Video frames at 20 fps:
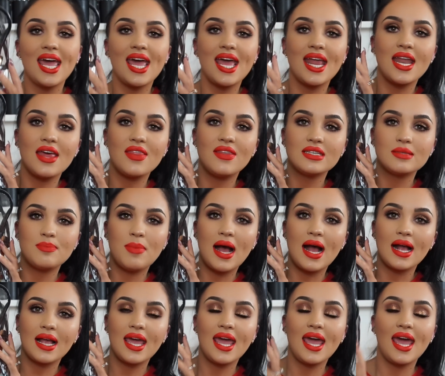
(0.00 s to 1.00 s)
in this
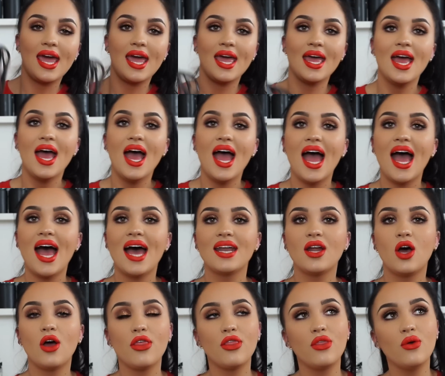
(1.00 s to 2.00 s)
bag here,
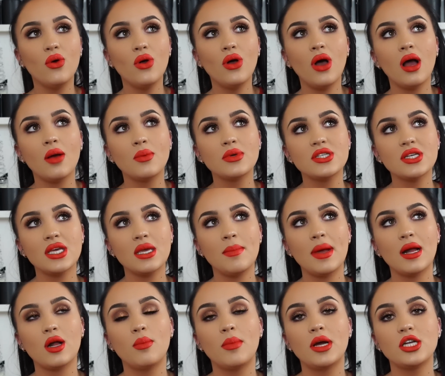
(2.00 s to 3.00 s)
and I thought, I was looking
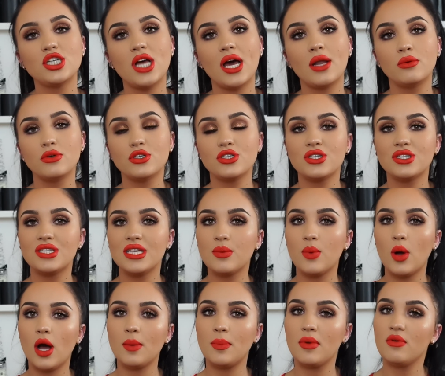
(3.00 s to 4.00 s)
back on my channel just to see
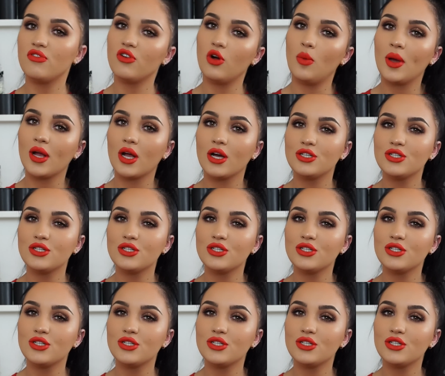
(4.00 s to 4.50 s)
what I'd been filming.